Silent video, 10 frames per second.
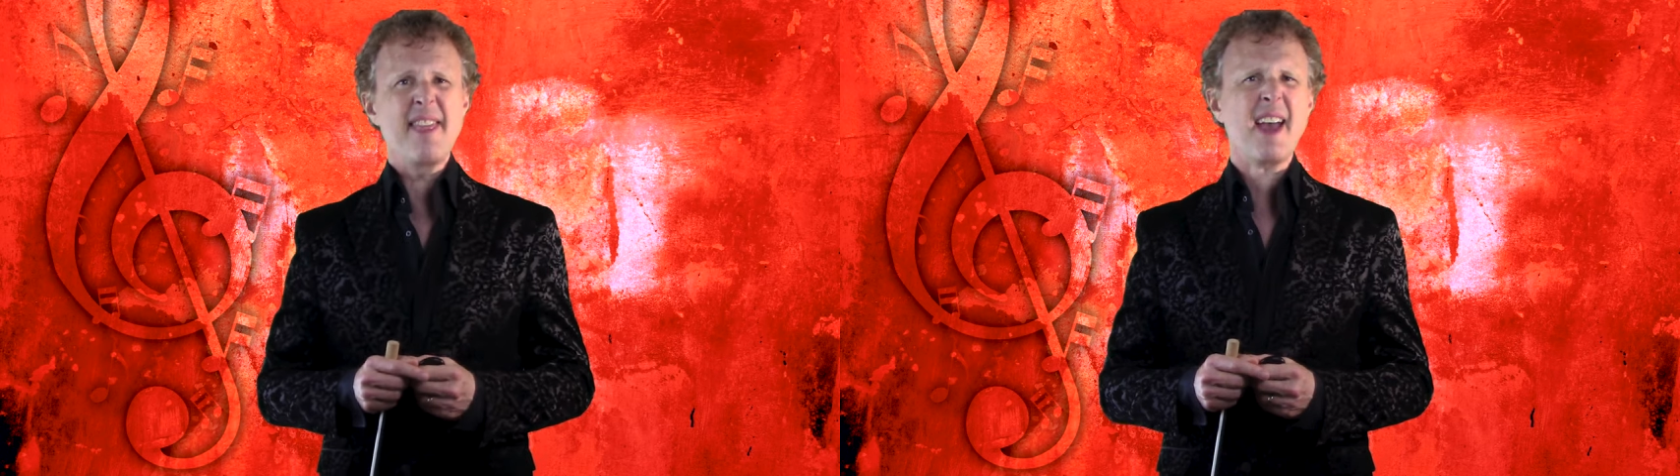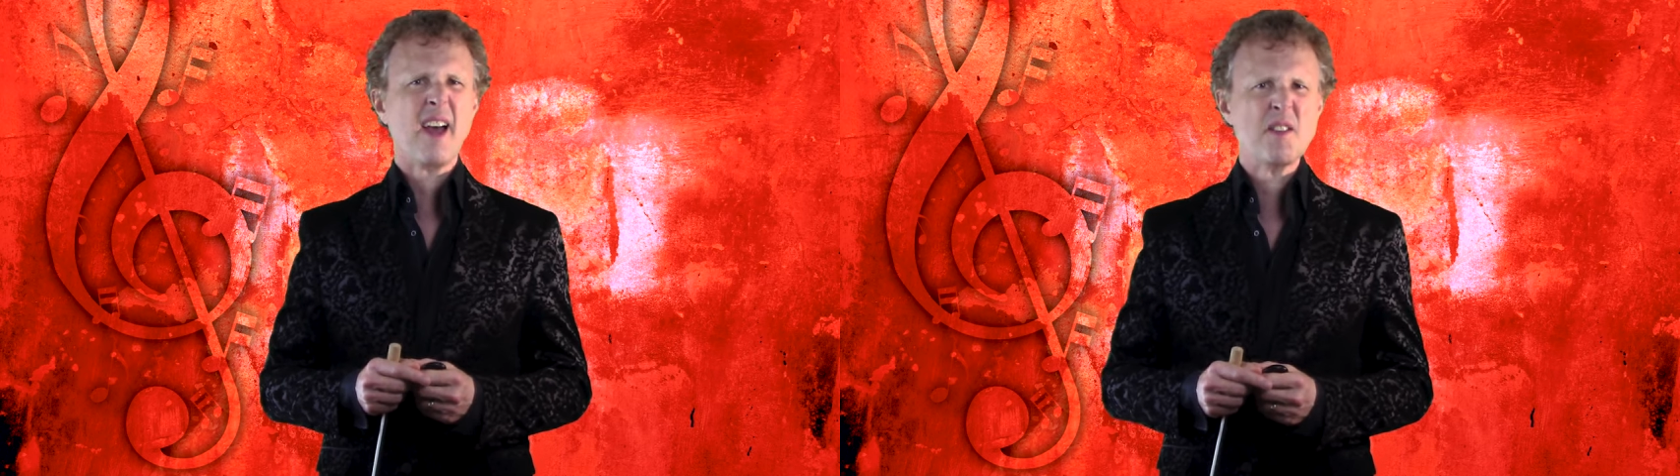
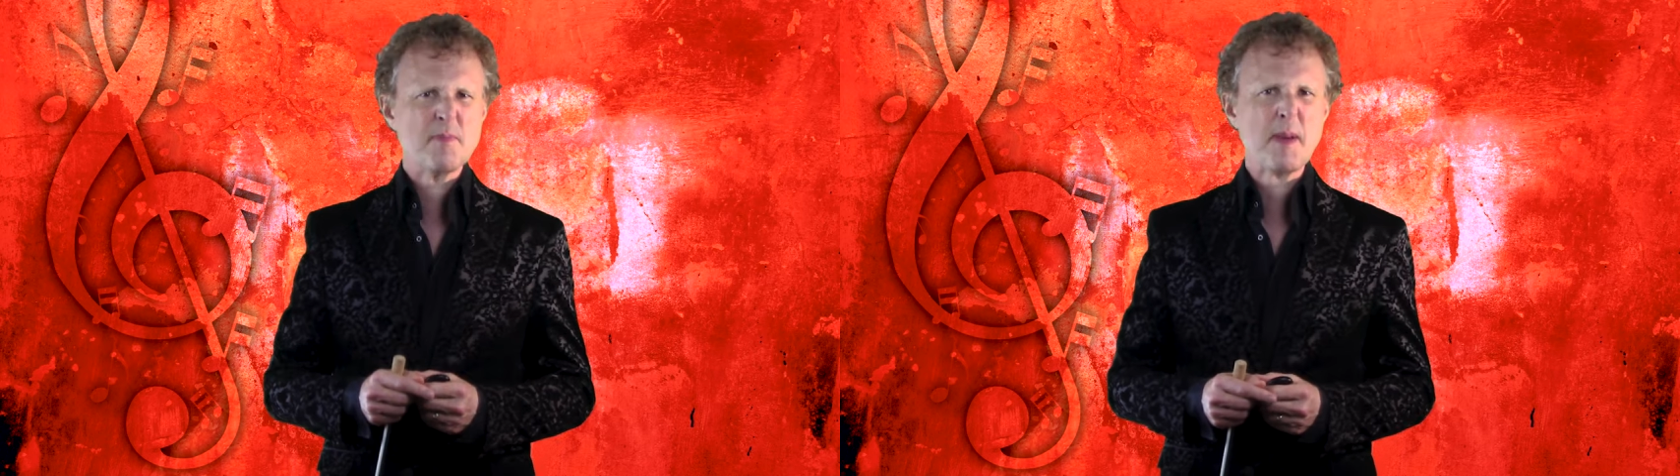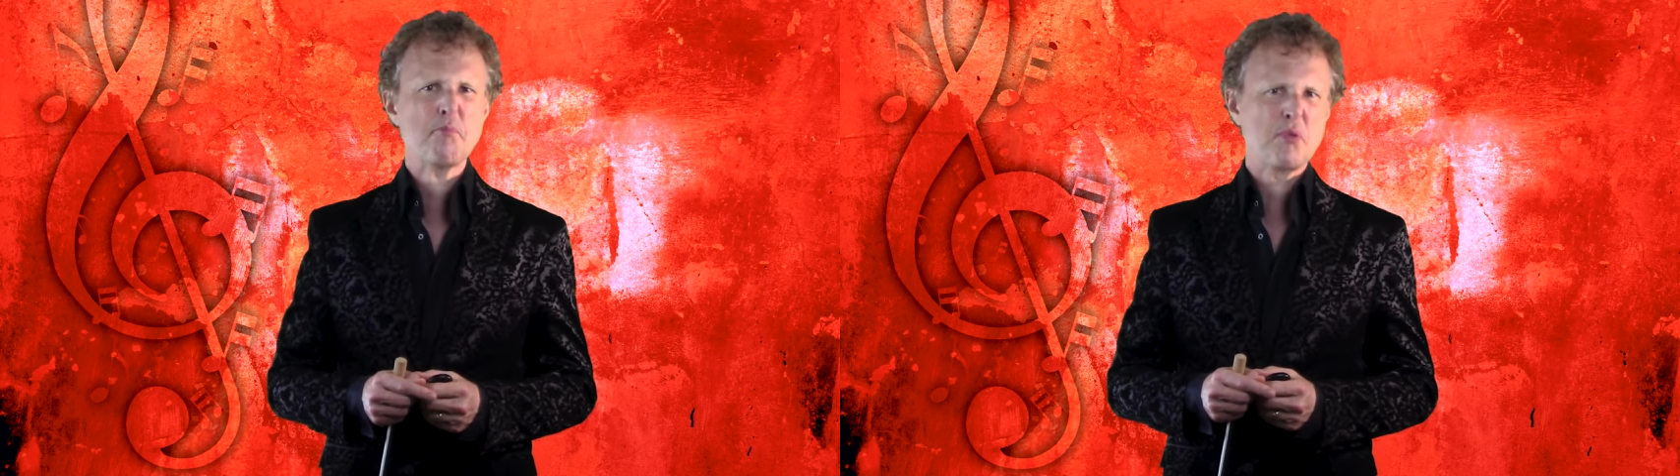they're going
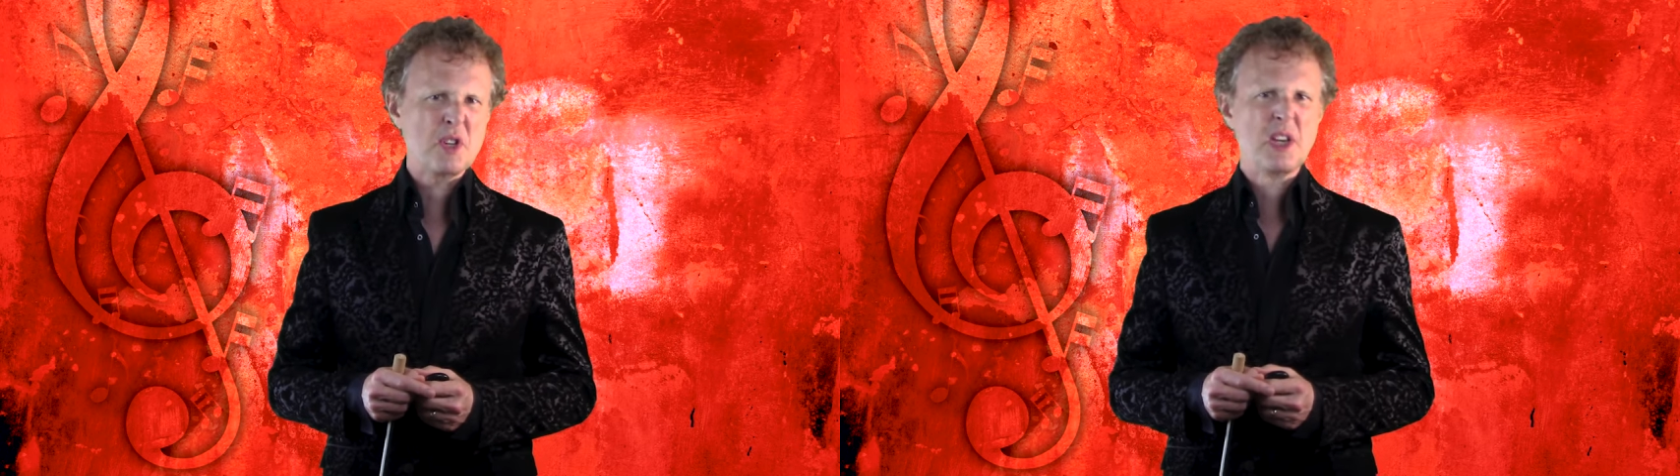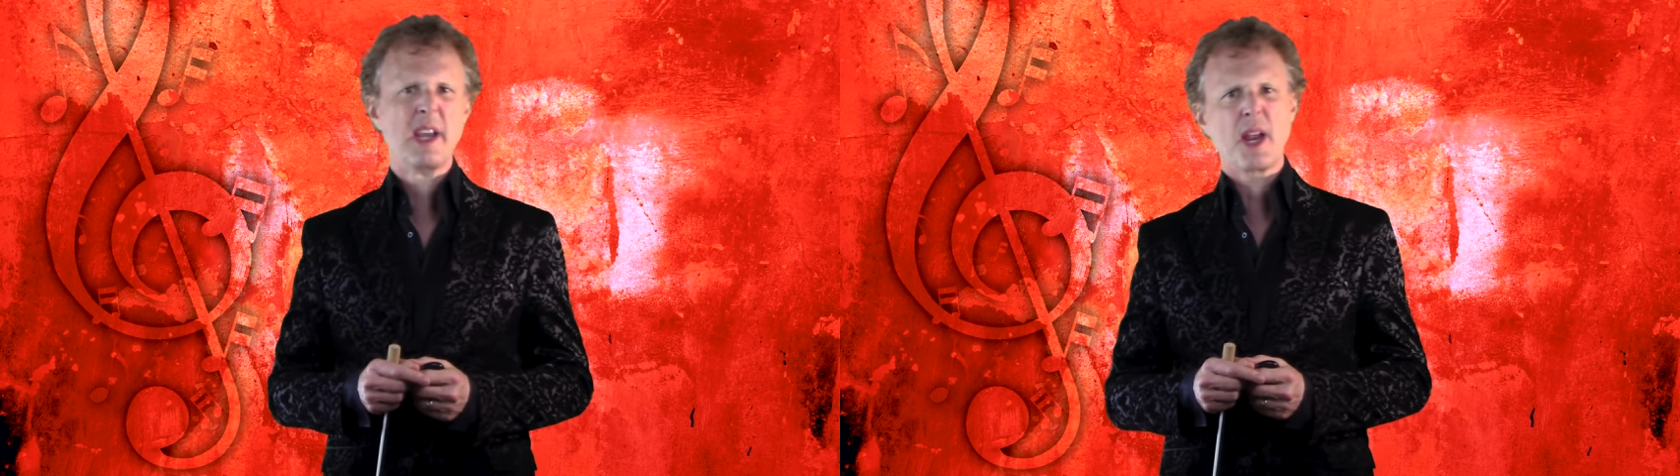to be
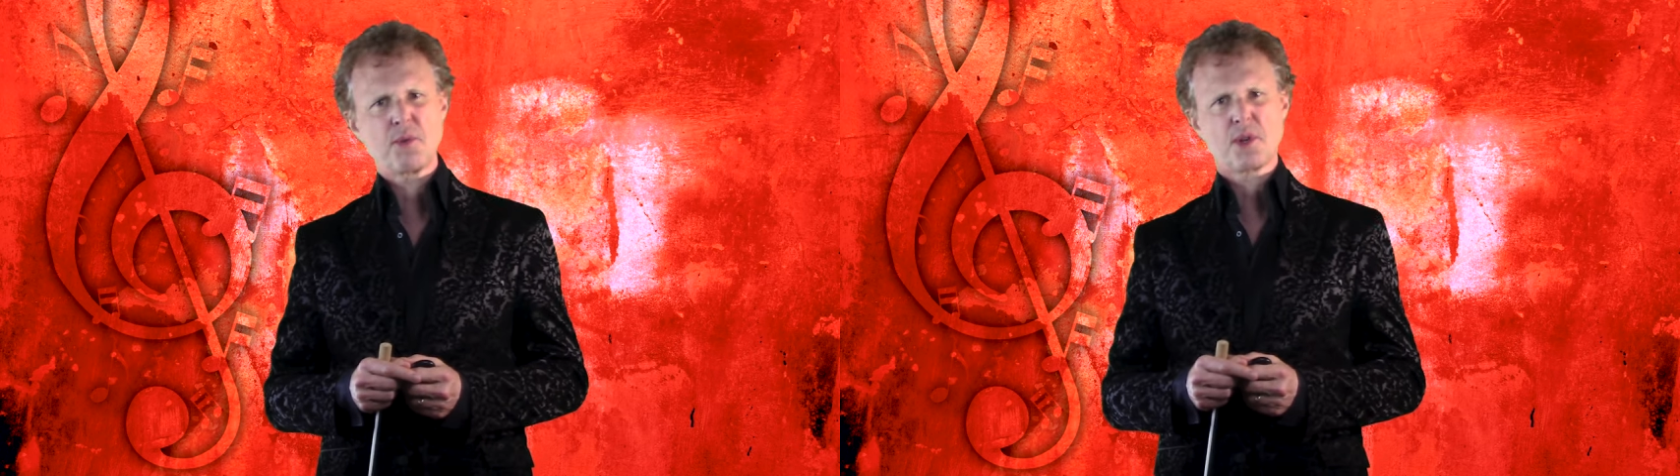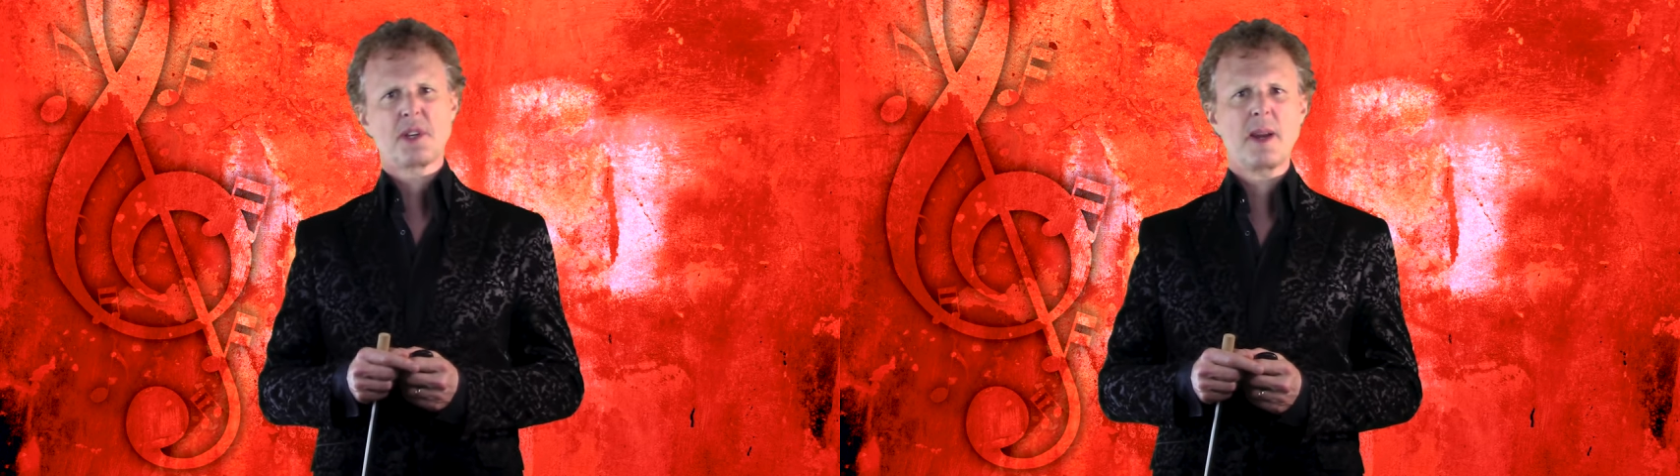pretty
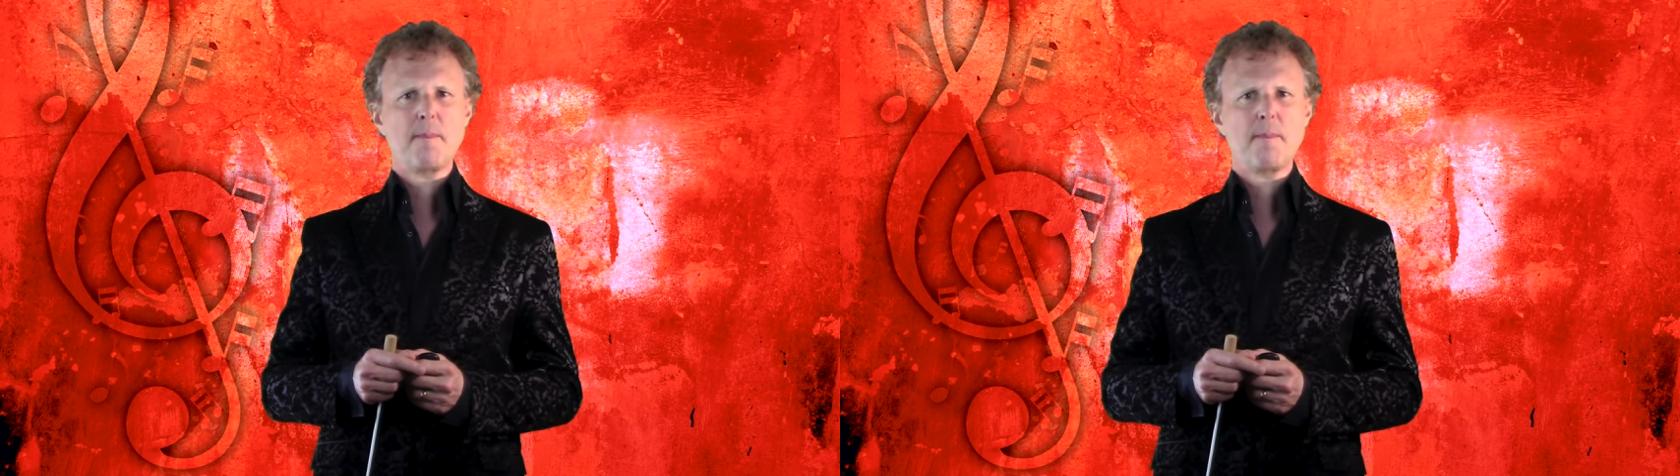interested